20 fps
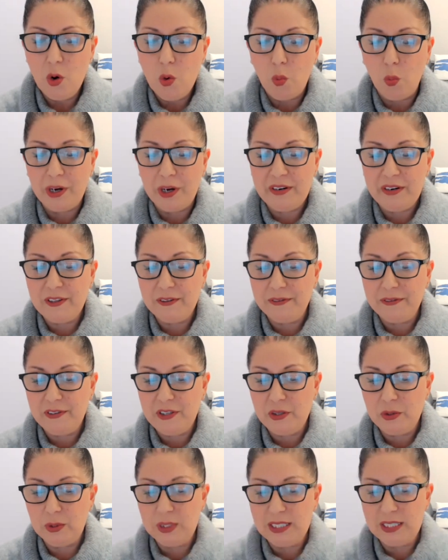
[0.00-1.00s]
one of the
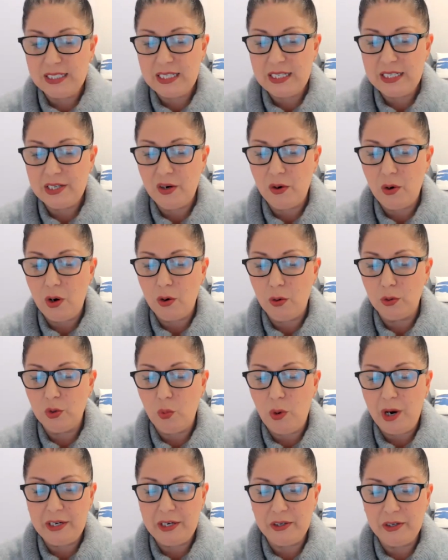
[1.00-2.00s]
few Latino-owned
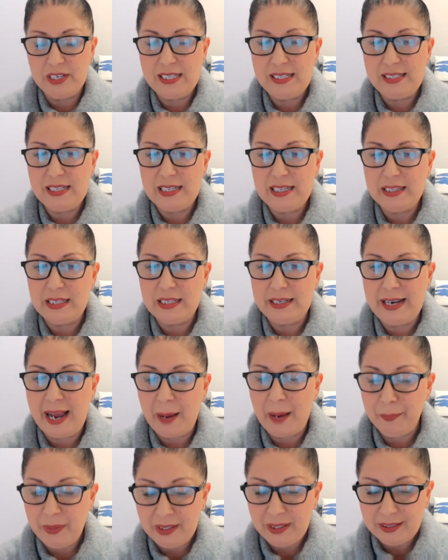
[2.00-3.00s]
wineries in the
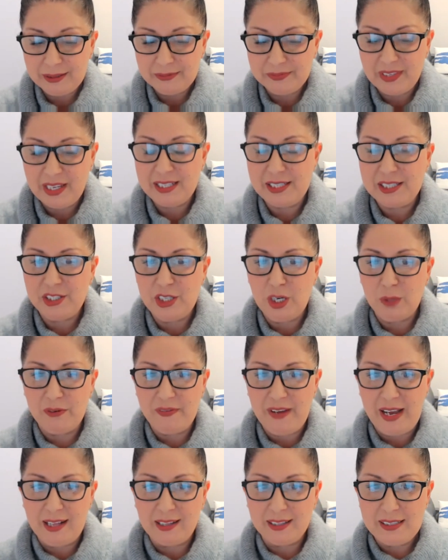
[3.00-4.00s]
Napa and Sonoma
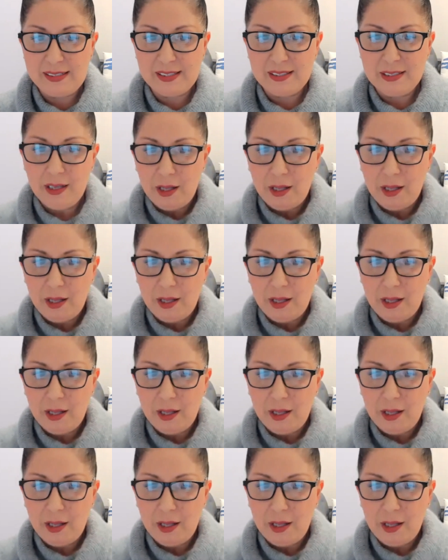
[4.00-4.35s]
Valleys.